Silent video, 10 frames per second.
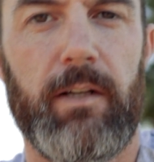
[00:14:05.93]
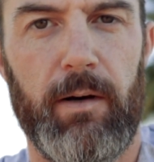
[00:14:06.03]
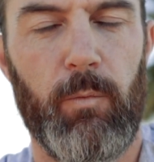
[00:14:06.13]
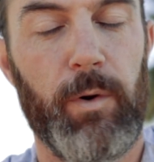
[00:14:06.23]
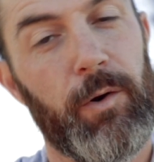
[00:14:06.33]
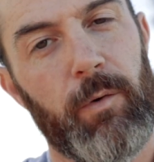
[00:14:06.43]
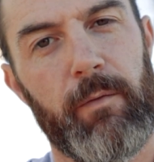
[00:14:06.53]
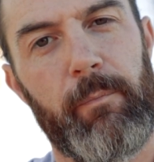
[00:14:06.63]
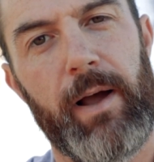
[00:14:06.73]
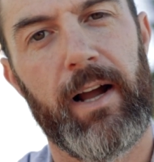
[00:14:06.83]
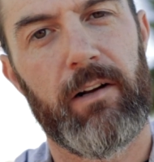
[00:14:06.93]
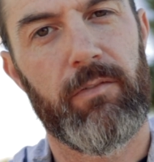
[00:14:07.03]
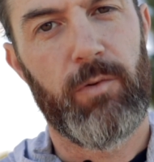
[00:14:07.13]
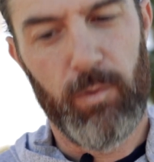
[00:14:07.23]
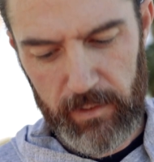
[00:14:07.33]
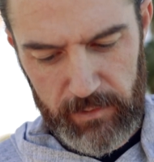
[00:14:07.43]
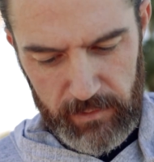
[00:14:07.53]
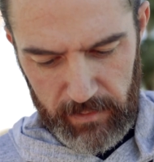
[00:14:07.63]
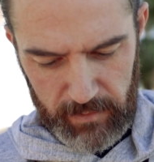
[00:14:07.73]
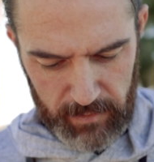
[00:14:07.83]
uh, window on the back, of
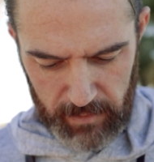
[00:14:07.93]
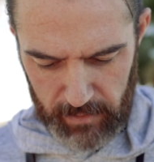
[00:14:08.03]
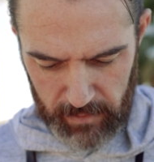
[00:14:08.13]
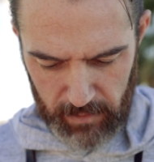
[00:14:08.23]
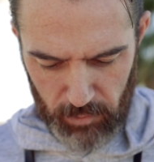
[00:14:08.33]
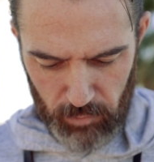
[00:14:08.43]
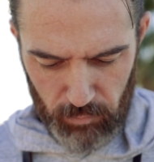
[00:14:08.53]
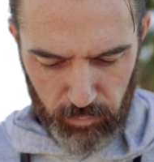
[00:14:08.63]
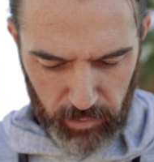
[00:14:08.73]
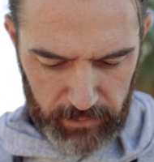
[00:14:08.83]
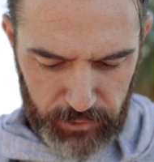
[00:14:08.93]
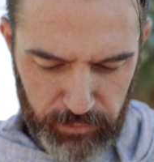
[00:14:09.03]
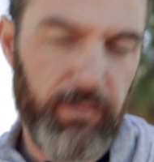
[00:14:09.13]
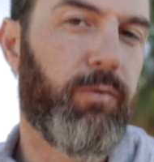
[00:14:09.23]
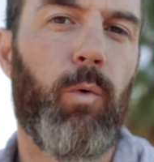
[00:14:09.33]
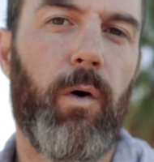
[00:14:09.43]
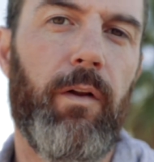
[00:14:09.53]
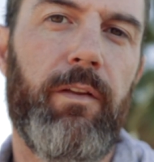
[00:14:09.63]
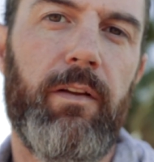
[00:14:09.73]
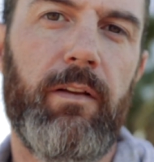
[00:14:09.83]
course, really
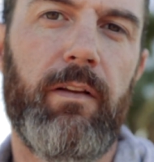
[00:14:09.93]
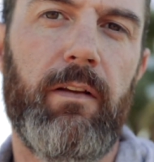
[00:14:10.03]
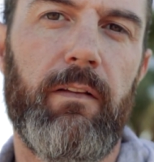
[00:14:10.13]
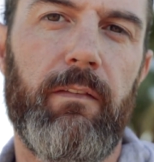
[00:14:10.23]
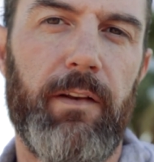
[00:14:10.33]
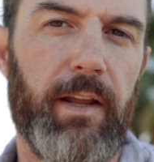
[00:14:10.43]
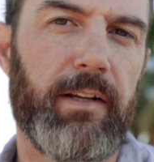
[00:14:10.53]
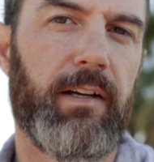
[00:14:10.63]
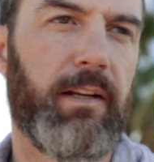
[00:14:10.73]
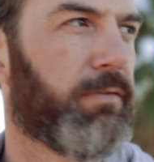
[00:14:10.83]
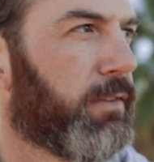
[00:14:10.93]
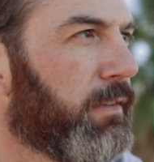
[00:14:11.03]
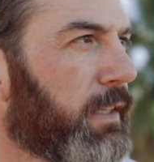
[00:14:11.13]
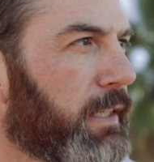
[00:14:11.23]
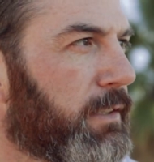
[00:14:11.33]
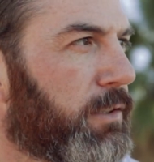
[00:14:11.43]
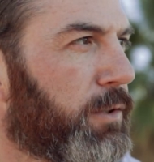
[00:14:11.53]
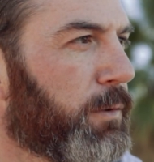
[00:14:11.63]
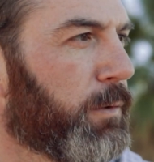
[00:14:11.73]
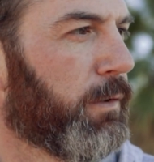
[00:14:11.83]
straightforward. The Nikon
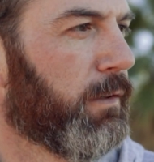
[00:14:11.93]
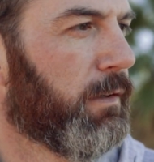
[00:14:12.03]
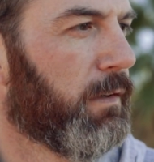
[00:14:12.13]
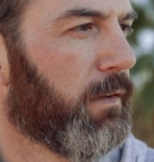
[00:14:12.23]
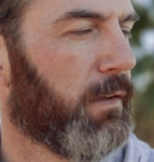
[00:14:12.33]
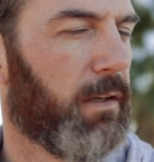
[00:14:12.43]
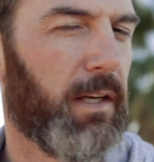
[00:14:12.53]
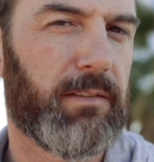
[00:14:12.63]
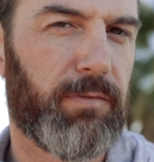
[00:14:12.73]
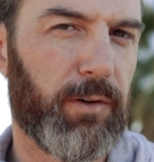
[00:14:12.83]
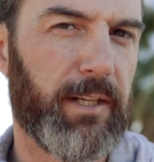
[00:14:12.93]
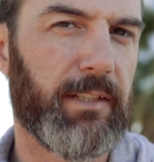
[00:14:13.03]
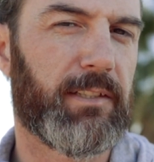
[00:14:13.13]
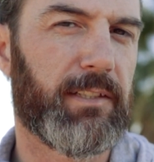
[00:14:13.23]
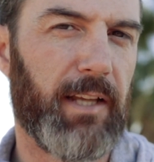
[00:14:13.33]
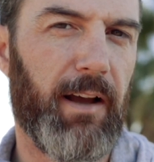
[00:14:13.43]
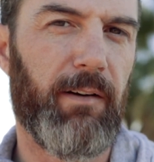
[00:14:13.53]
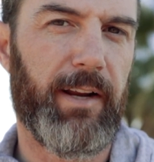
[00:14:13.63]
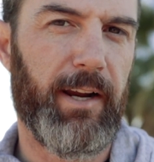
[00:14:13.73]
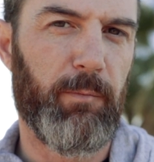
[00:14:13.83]
F-E2, it's a freaking
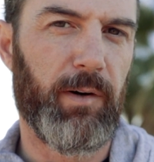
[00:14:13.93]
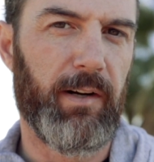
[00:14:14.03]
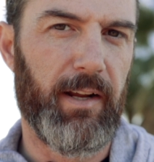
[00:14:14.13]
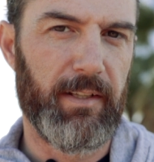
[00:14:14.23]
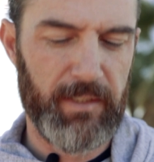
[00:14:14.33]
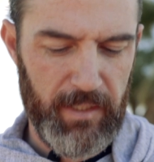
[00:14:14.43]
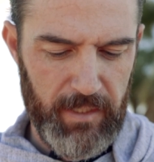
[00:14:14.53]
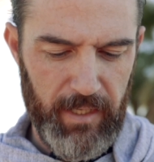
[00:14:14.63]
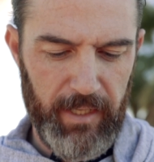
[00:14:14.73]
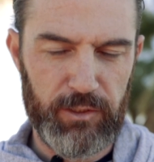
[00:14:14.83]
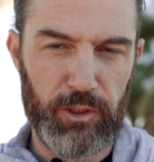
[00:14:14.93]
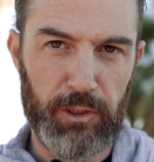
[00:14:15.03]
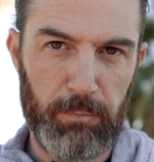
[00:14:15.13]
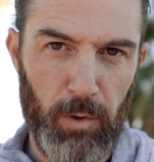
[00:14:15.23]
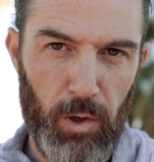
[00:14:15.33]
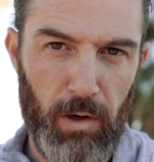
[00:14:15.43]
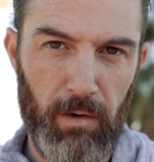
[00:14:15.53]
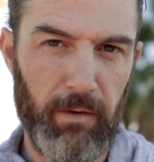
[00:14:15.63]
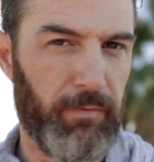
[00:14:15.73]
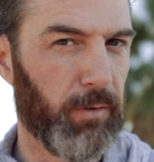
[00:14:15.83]
stout camera, guys. It's
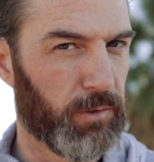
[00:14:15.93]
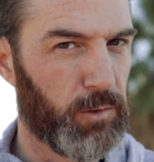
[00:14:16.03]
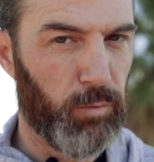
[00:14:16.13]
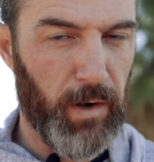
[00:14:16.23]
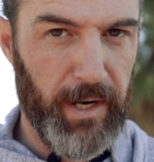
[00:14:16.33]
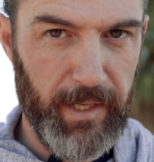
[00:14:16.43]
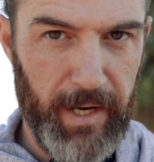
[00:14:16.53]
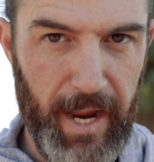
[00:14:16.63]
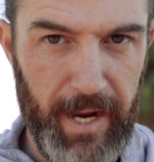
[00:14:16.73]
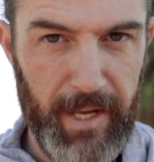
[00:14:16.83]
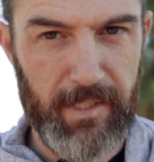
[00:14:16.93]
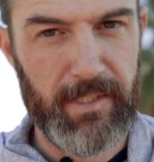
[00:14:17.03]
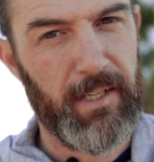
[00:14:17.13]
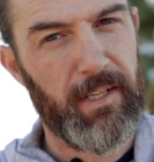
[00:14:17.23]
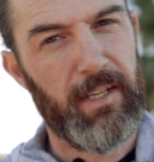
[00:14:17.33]
small, it feels great in hand.